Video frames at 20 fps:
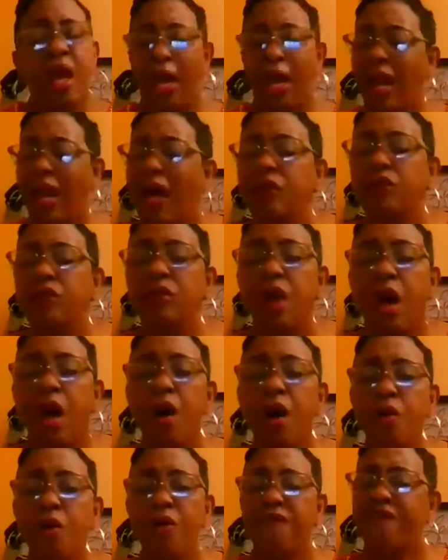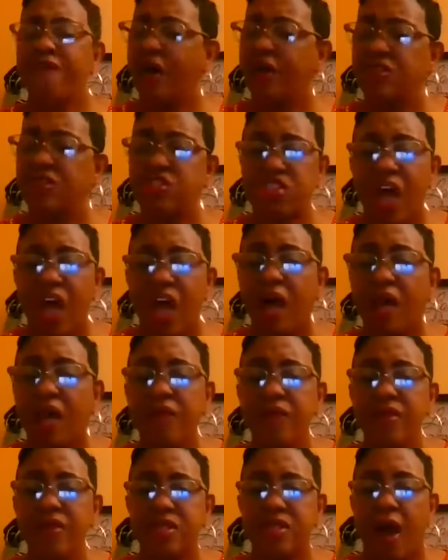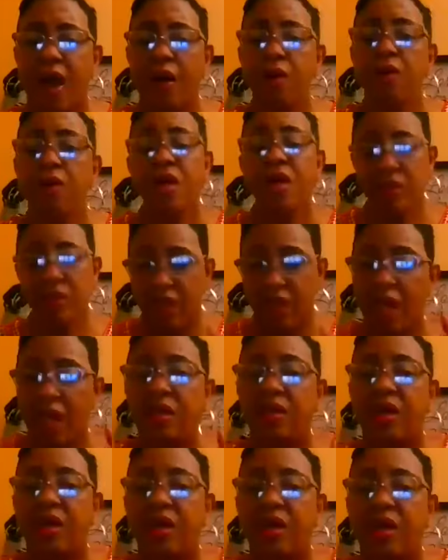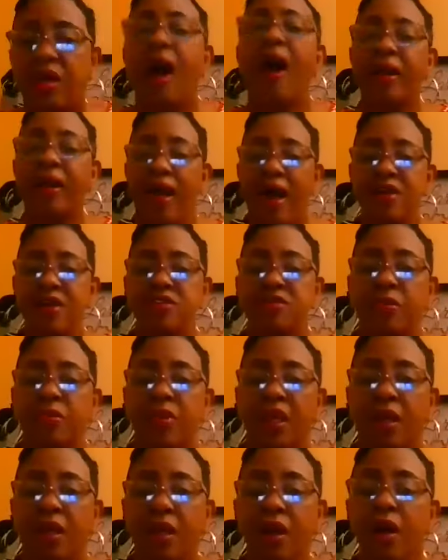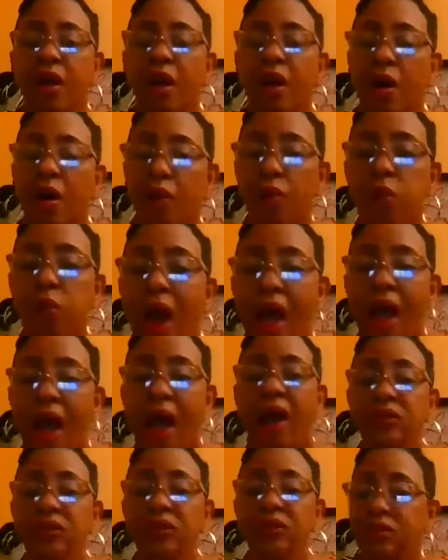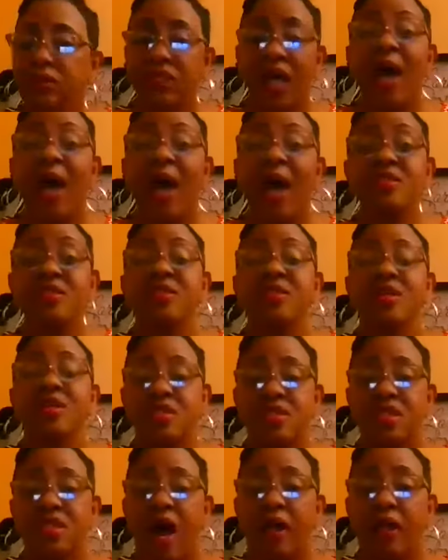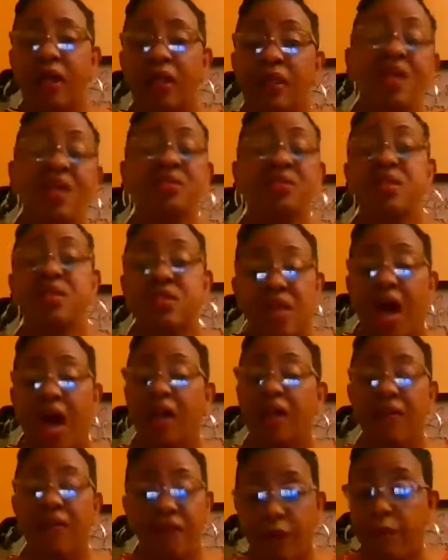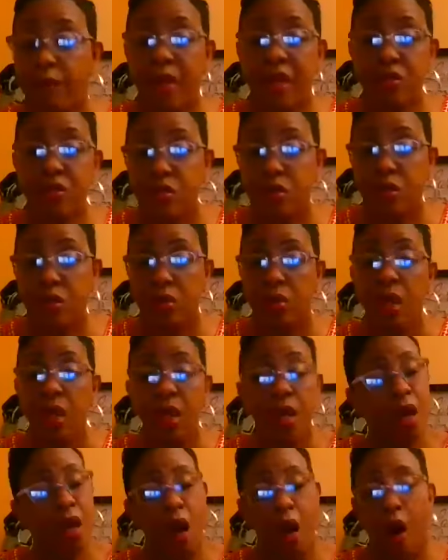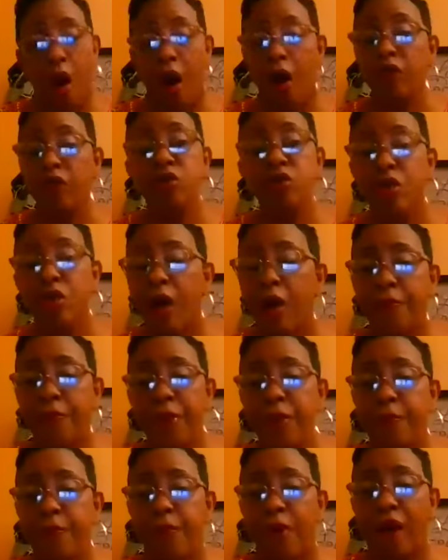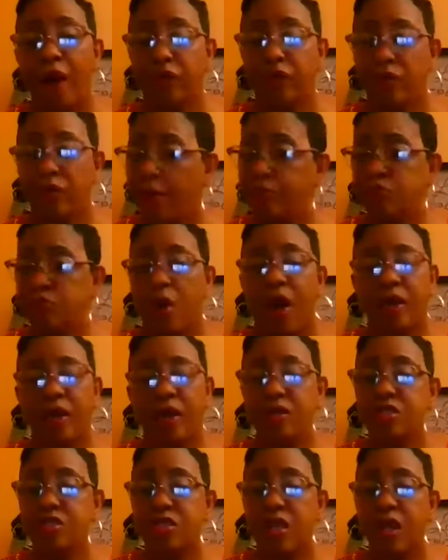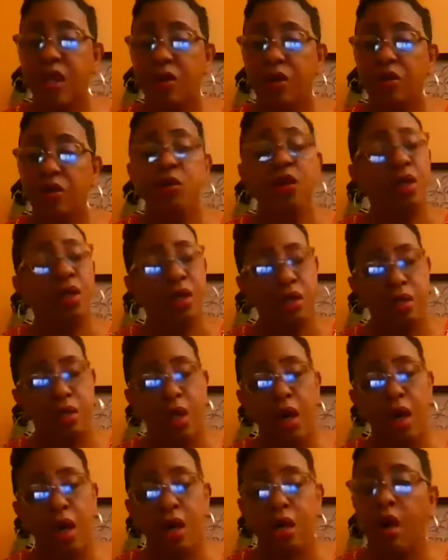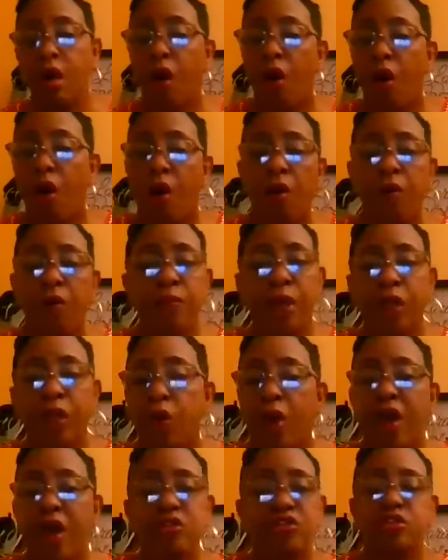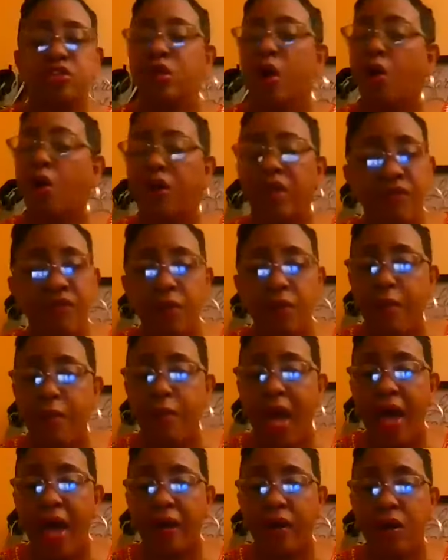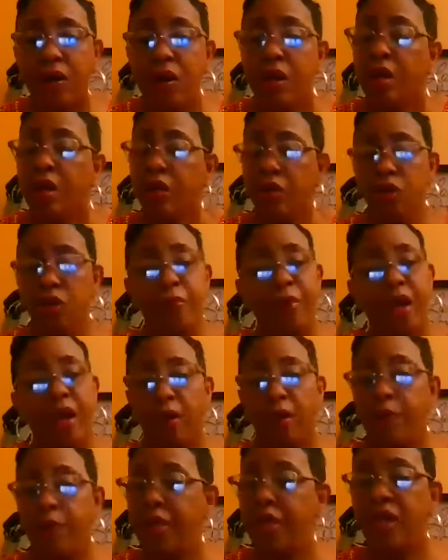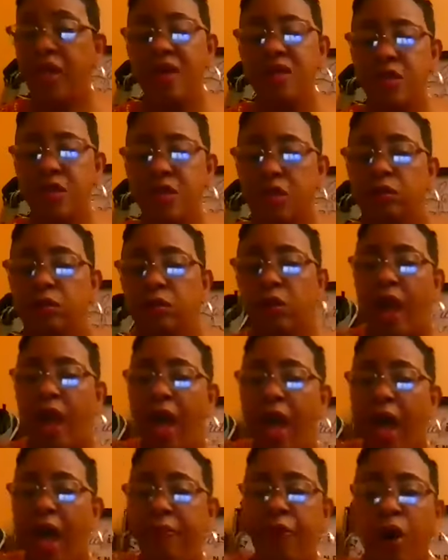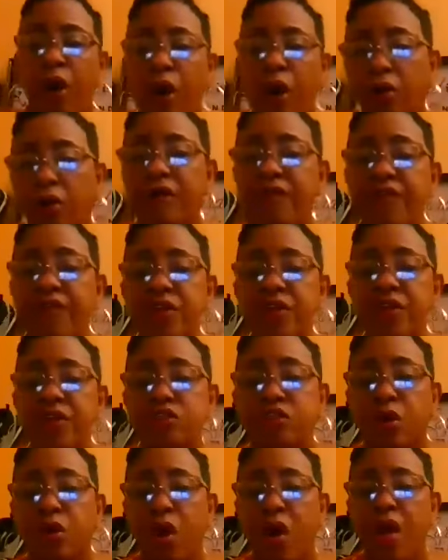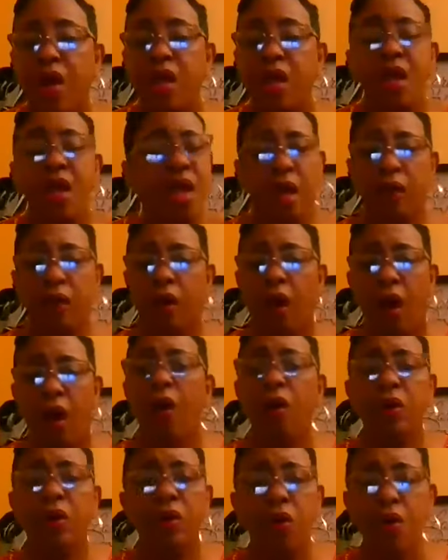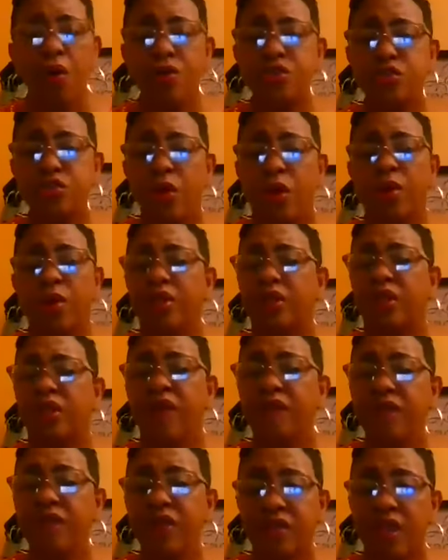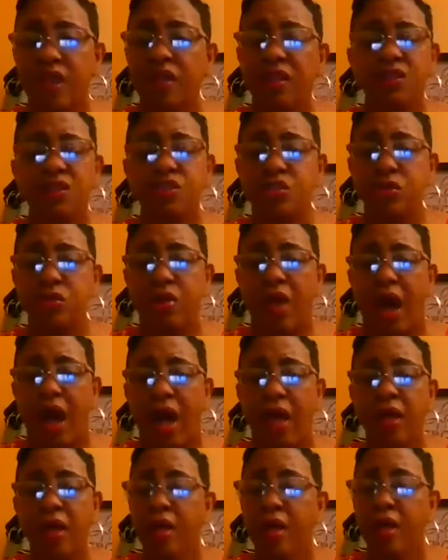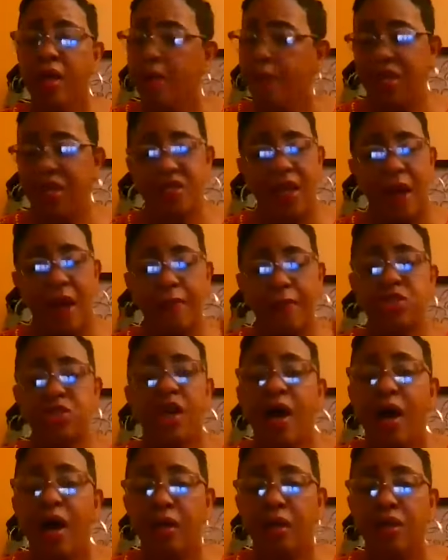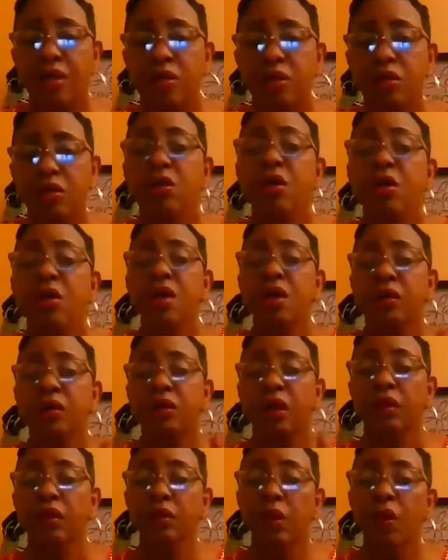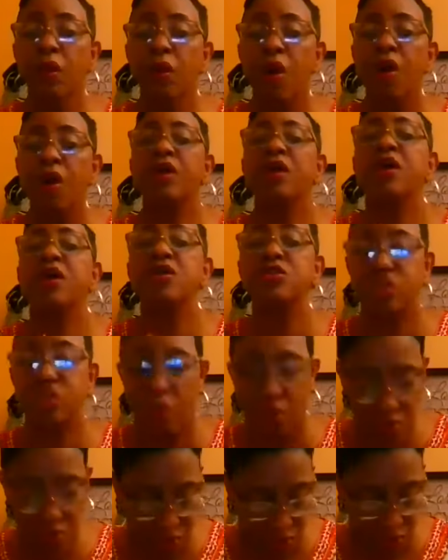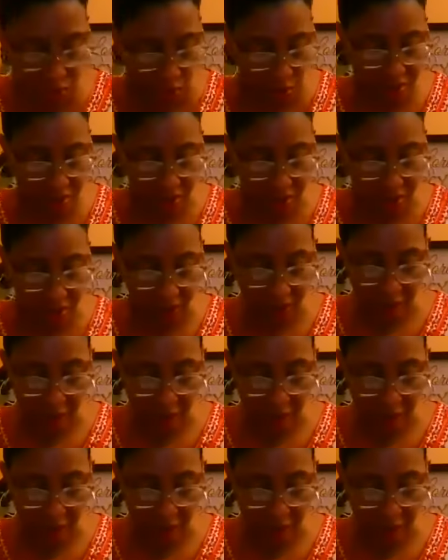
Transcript: And I know without a shadow of a doubt that God has me. Wow, that is exciting. That's exciting for me too. All you young people out there, I'm trying to tell you, young, old, middle aged, it don't even matter. You better begin to grab hold of his joy and hold on to it with everything that you got. Because I'm telling you, the Lord is your source.